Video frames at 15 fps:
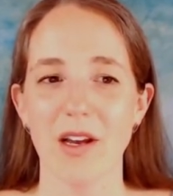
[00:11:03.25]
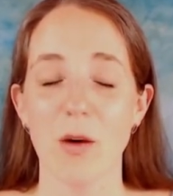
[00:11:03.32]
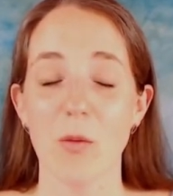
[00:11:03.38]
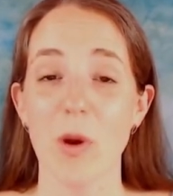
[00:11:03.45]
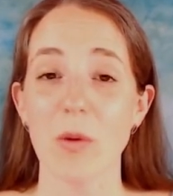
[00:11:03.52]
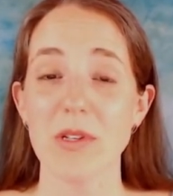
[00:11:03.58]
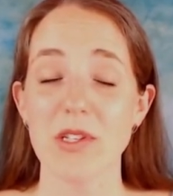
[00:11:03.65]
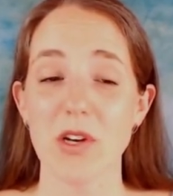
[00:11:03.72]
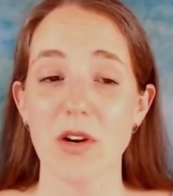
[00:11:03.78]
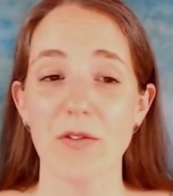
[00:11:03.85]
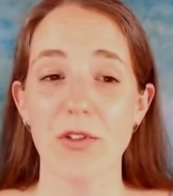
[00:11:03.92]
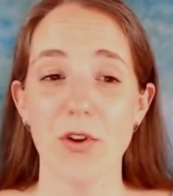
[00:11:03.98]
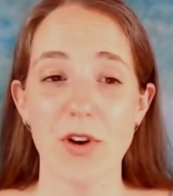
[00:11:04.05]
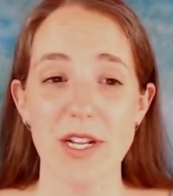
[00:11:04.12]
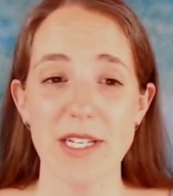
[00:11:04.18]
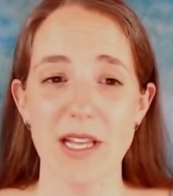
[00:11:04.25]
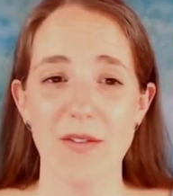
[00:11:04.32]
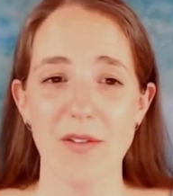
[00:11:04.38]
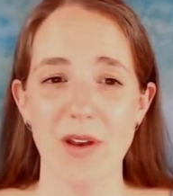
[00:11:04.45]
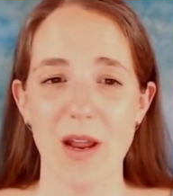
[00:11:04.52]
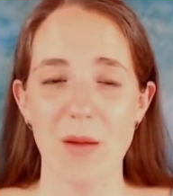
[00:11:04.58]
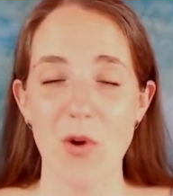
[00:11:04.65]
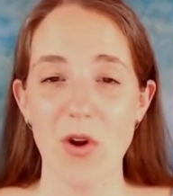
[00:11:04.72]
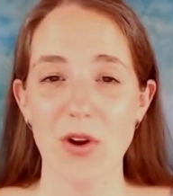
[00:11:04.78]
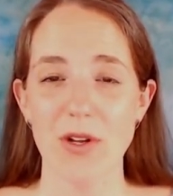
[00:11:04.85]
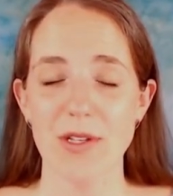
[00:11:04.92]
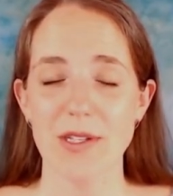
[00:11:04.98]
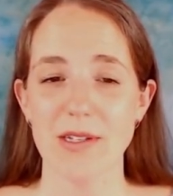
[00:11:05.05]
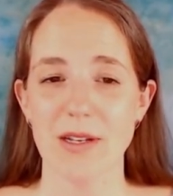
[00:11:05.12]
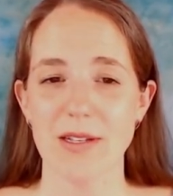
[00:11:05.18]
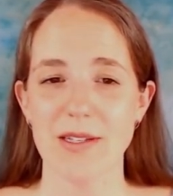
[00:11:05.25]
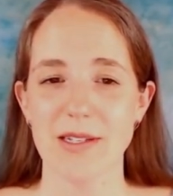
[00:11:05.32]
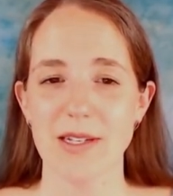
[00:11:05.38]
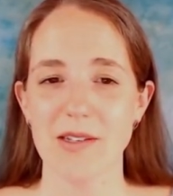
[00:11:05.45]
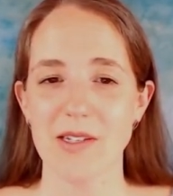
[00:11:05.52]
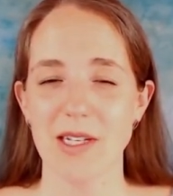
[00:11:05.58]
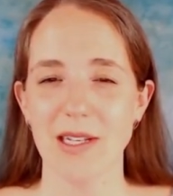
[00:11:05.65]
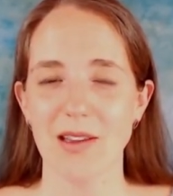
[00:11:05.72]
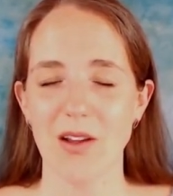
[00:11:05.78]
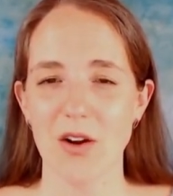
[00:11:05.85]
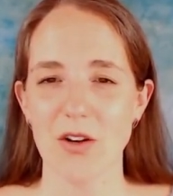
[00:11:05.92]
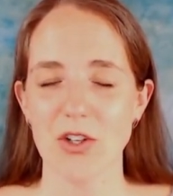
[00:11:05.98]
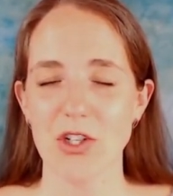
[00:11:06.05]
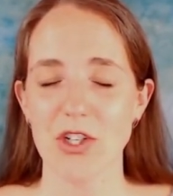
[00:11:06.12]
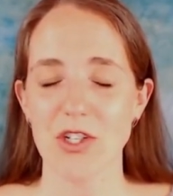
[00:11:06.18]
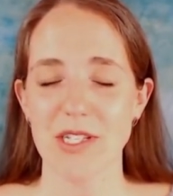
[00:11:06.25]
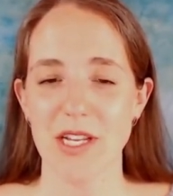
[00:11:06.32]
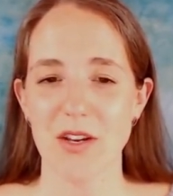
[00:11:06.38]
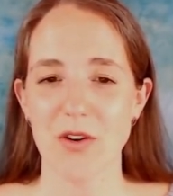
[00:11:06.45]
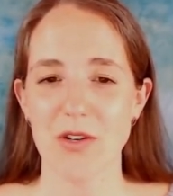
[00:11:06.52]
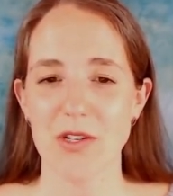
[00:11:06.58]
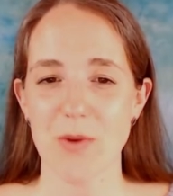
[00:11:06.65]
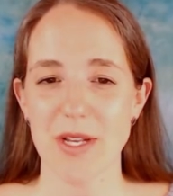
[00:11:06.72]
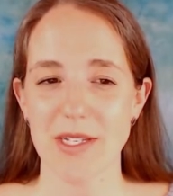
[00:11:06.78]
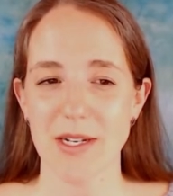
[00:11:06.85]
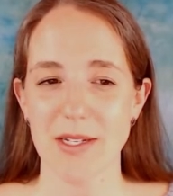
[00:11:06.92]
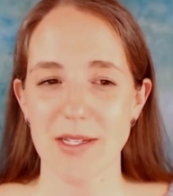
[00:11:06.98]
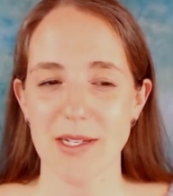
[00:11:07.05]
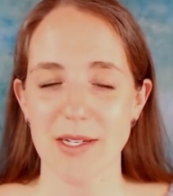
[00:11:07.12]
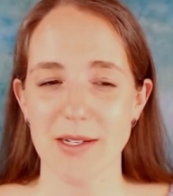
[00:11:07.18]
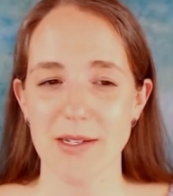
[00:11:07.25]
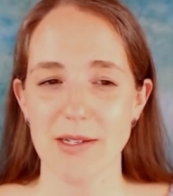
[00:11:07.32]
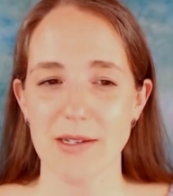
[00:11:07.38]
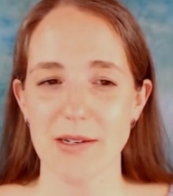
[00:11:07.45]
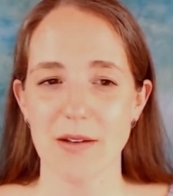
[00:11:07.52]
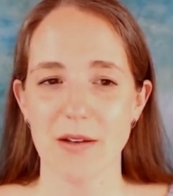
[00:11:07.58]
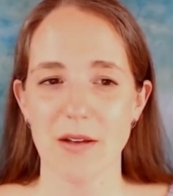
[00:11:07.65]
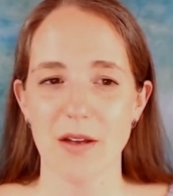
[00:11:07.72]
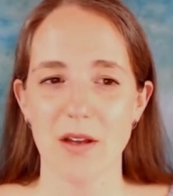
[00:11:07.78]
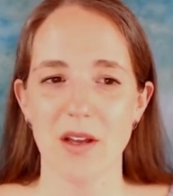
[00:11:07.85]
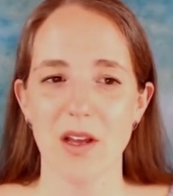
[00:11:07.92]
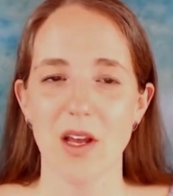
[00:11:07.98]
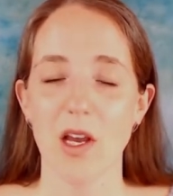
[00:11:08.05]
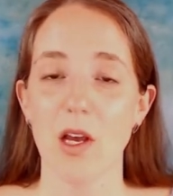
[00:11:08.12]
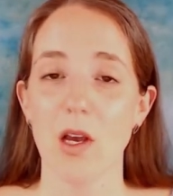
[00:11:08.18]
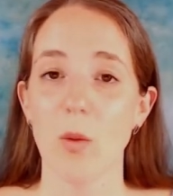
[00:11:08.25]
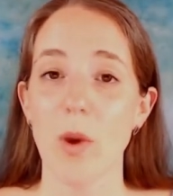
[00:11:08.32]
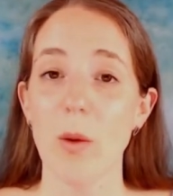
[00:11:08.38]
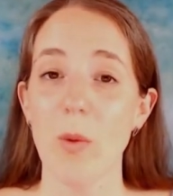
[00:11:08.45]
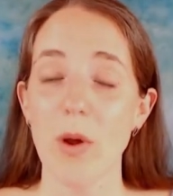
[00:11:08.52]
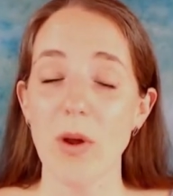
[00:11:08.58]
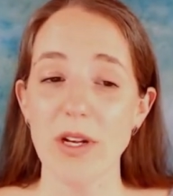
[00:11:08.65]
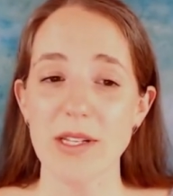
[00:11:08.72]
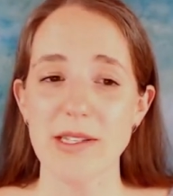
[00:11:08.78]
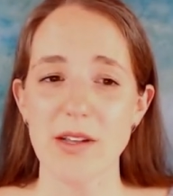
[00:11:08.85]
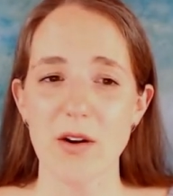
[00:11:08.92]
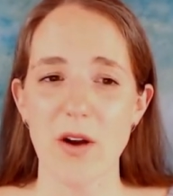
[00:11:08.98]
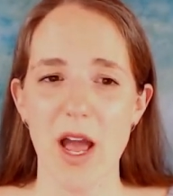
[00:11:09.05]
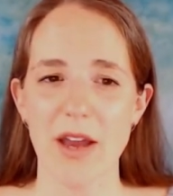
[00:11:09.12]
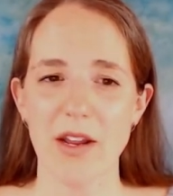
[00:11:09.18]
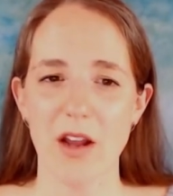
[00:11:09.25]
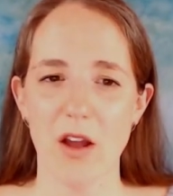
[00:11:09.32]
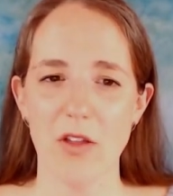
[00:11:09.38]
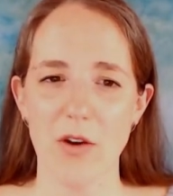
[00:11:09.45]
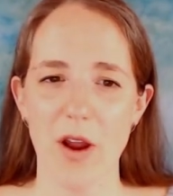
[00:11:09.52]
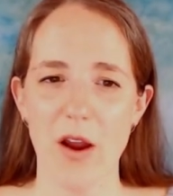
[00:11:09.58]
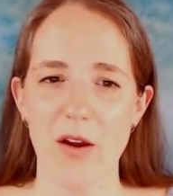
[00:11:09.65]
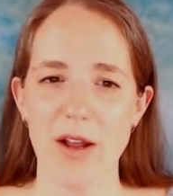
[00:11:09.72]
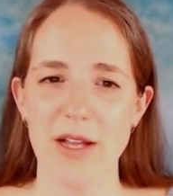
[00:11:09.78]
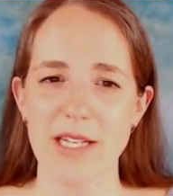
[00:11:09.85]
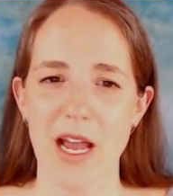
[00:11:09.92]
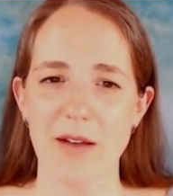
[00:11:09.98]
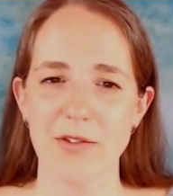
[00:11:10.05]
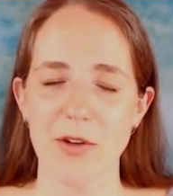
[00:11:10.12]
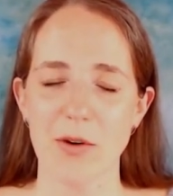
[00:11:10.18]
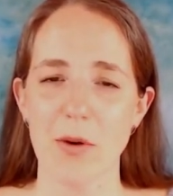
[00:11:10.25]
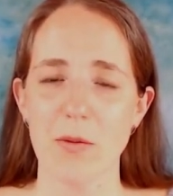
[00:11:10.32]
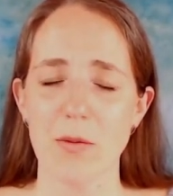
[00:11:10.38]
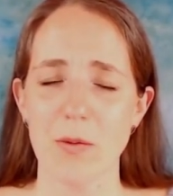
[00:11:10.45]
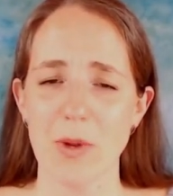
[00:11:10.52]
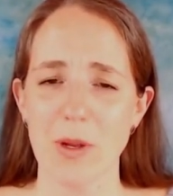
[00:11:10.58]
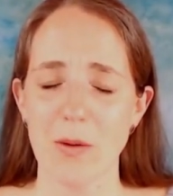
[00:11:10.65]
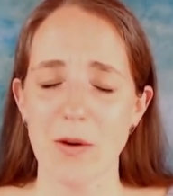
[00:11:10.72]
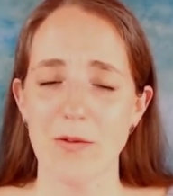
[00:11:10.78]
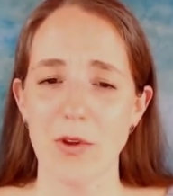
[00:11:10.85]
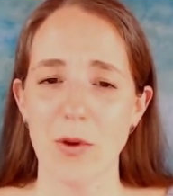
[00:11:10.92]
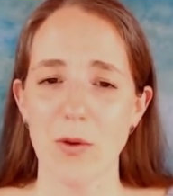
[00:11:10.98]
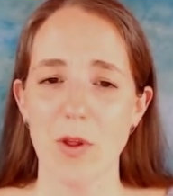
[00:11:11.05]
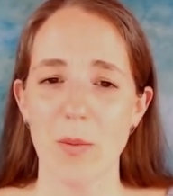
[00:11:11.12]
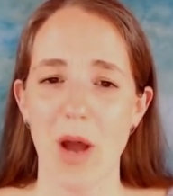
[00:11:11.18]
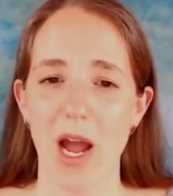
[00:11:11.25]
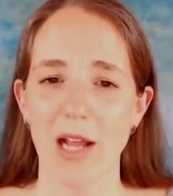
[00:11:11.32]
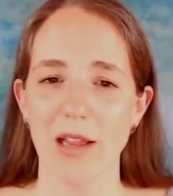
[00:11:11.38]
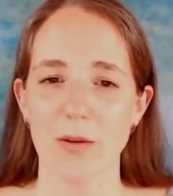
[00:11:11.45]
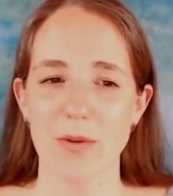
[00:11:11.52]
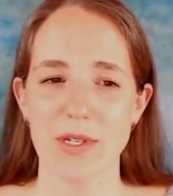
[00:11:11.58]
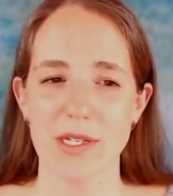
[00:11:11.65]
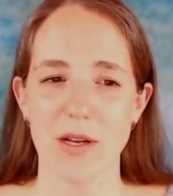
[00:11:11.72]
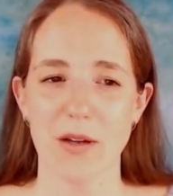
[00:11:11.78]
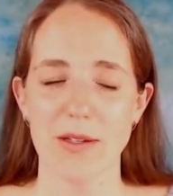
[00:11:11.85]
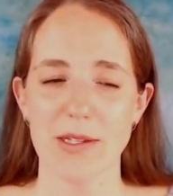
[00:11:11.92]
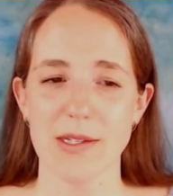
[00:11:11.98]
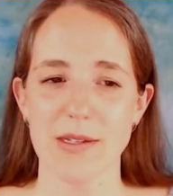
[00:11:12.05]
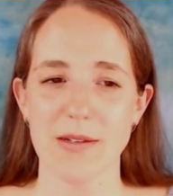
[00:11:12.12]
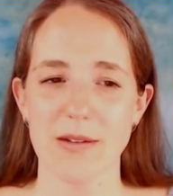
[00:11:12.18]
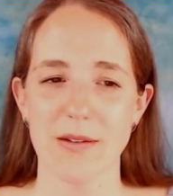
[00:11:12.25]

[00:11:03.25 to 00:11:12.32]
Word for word: We will serve 37 neighborhoods and 16 large seniors residences. We will consider adding other areas after we review the pilot results.